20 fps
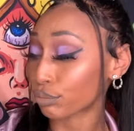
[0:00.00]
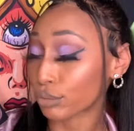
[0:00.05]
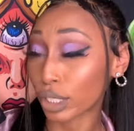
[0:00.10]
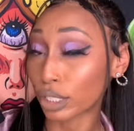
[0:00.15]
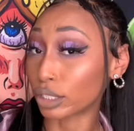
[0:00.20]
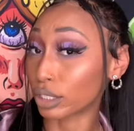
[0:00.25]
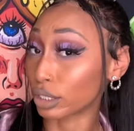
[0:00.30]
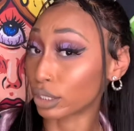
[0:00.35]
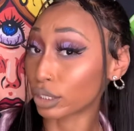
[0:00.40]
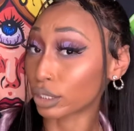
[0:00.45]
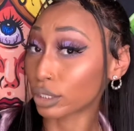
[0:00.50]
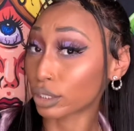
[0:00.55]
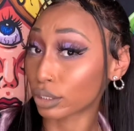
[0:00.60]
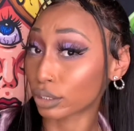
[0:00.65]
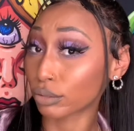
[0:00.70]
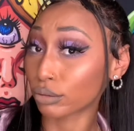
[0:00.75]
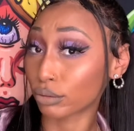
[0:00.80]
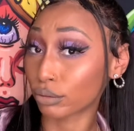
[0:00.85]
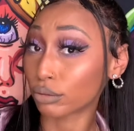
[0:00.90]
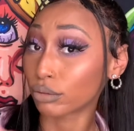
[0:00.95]

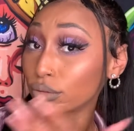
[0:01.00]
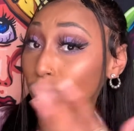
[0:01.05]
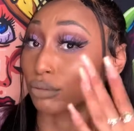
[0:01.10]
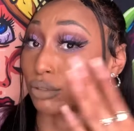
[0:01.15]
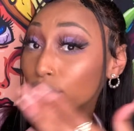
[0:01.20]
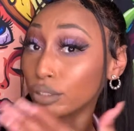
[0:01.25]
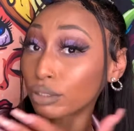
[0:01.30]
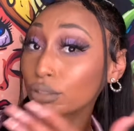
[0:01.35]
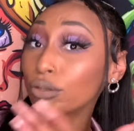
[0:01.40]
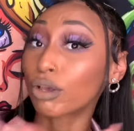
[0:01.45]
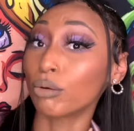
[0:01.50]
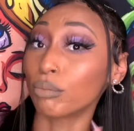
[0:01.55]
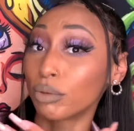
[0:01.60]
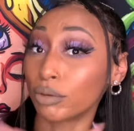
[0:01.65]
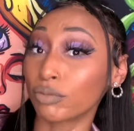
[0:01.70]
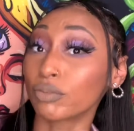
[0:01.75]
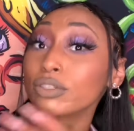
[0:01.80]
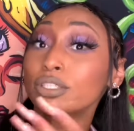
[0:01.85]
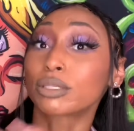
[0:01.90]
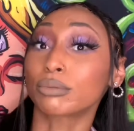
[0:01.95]
this gonna be
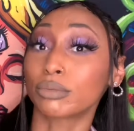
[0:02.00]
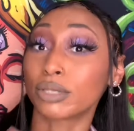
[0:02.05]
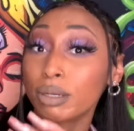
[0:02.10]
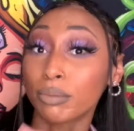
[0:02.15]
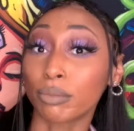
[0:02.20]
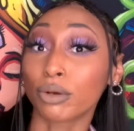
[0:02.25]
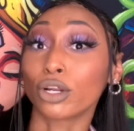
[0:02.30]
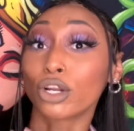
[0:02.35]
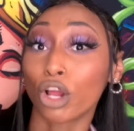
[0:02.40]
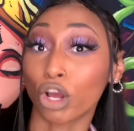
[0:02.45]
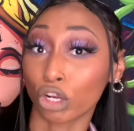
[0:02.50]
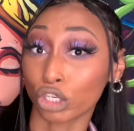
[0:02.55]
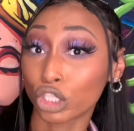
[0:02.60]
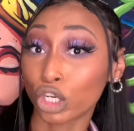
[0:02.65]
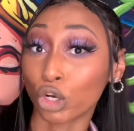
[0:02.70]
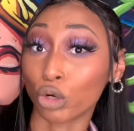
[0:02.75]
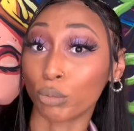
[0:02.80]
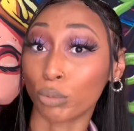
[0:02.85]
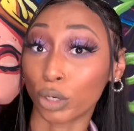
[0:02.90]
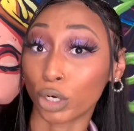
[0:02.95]
for September and
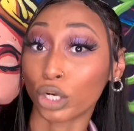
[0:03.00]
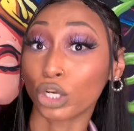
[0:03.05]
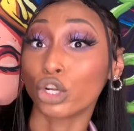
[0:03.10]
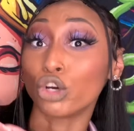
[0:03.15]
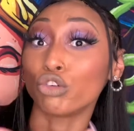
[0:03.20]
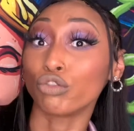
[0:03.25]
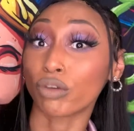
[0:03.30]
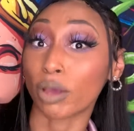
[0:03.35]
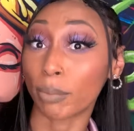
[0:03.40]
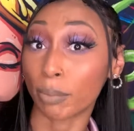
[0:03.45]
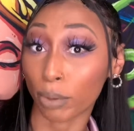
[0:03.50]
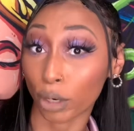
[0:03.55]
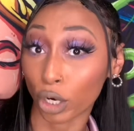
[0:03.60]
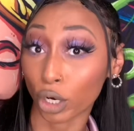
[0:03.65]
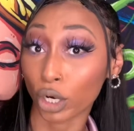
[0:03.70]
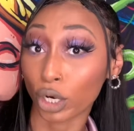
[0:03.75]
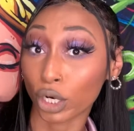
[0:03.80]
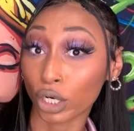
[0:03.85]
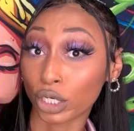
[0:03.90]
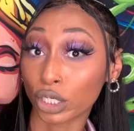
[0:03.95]
October,
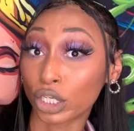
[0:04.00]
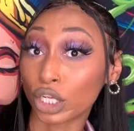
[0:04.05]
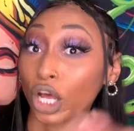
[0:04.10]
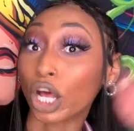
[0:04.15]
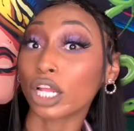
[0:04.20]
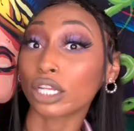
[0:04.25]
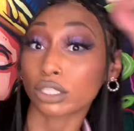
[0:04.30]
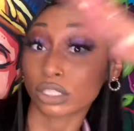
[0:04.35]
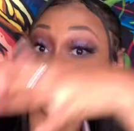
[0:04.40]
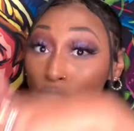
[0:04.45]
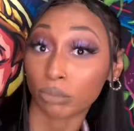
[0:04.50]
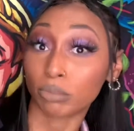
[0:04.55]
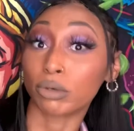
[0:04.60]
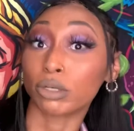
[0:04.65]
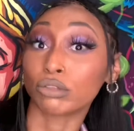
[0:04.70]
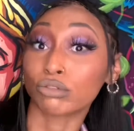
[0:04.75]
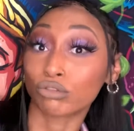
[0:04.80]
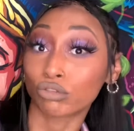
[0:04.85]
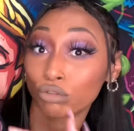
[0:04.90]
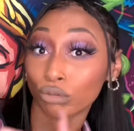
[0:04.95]
November. That's the
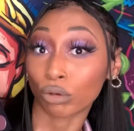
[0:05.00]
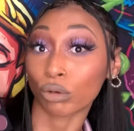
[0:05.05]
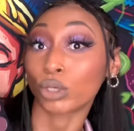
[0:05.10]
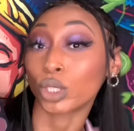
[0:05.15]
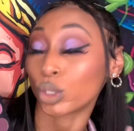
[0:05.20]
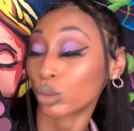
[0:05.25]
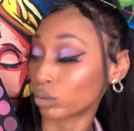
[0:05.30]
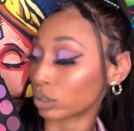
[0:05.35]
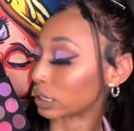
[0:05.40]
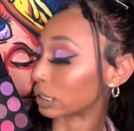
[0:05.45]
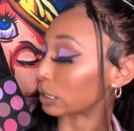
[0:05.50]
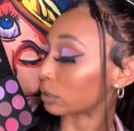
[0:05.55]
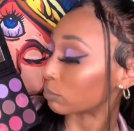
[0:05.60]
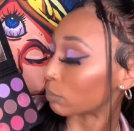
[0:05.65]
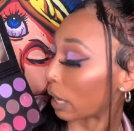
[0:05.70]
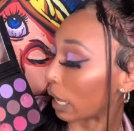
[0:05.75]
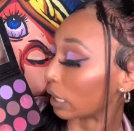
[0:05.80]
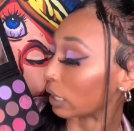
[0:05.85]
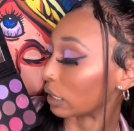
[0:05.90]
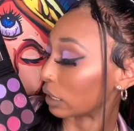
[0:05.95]
months you're gonna use this
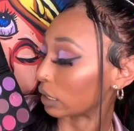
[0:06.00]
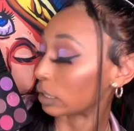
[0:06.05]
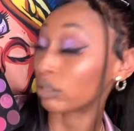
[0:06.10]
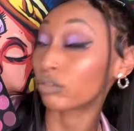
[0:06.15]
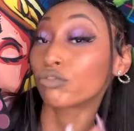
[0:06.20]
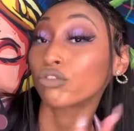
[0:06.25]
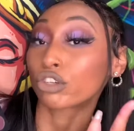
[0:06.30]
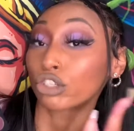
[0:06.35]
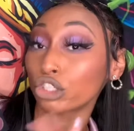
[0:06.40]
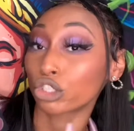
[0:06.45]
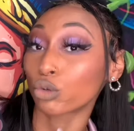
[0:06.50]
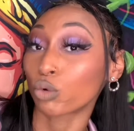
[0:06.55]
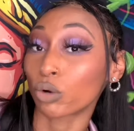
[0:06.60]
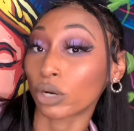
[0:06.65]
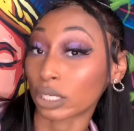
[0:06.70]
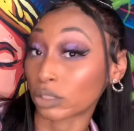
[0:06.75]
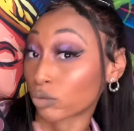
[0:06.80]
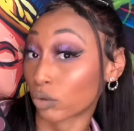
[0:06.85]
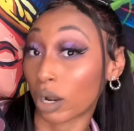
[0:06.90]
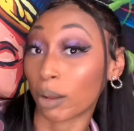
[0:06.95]
palette in for sure.
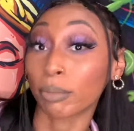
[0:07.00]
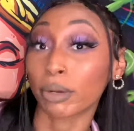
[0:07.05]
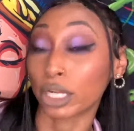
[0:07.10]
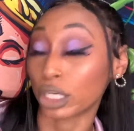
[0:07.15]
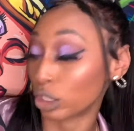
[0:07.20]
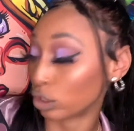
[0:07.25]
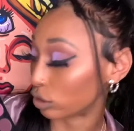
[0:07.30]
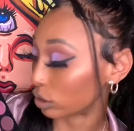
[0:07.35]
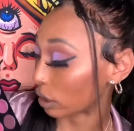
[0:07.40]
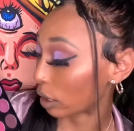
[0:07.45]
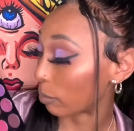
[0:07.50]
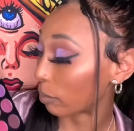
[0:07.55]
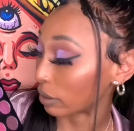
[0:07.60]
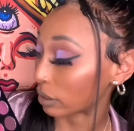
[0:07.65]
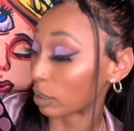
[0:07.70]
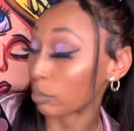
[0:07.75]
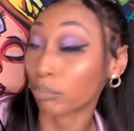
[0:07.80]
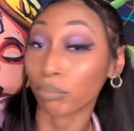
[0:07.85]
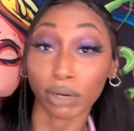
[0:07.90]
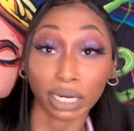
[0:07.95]
That's what I'm gonna use, and I'm about
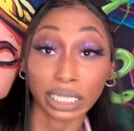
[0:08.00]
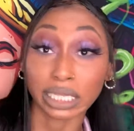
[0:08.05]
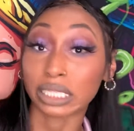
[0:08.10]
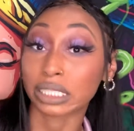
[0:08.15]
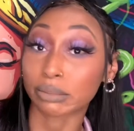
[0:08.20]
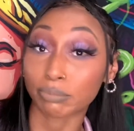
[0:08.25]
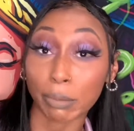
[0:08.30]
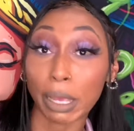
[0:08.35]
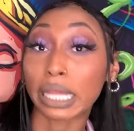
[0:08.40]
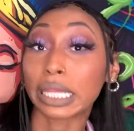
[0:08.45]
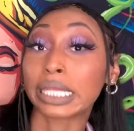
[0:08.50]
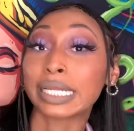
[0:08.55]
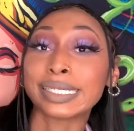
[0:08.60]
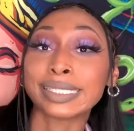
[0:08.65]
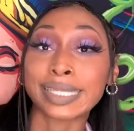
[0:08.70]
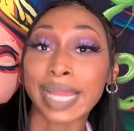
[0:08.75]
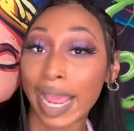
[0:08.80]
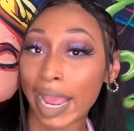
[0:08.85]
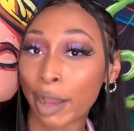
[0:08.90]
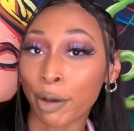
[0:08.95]
to break this palette
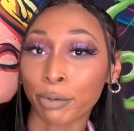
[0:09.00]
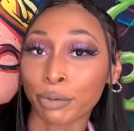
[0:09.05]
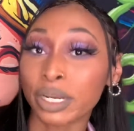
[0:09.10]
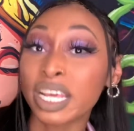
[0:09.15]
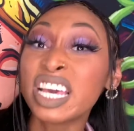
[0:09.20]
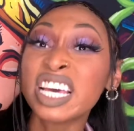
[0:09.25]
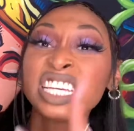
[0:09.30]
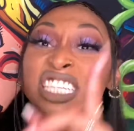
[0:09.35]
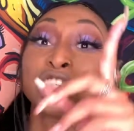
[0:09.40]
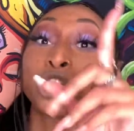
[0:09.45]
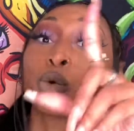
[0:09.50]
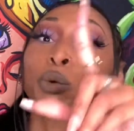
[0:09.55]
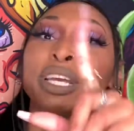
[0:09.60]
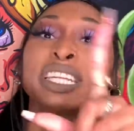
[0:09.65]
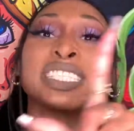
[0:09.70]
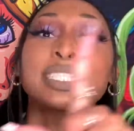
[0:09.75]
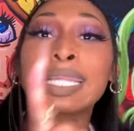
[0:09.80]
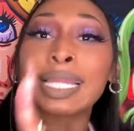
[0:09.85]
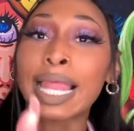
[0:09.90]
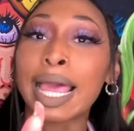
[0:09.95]
down to
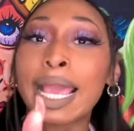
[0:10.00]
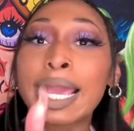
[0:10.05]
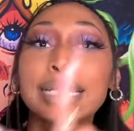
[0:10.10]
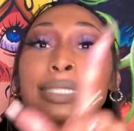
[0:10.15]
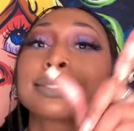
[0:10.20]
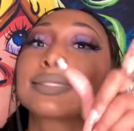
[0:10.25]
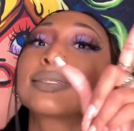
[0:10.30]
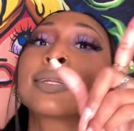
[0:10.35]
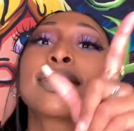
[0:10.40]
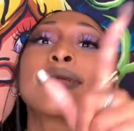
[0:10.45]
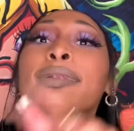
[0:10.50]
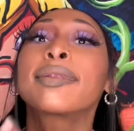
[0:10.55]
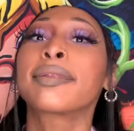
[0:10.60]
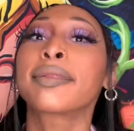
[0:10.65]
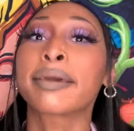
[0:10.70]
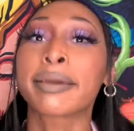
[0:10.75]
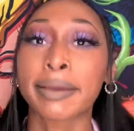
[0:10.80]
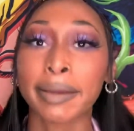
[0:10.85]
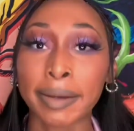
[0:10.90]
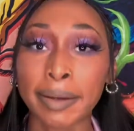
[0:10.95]
its last
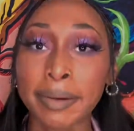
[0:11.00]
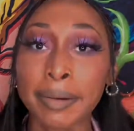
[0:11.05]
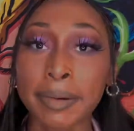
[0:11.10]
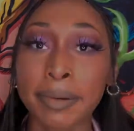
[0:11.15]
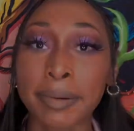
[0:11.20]
leg.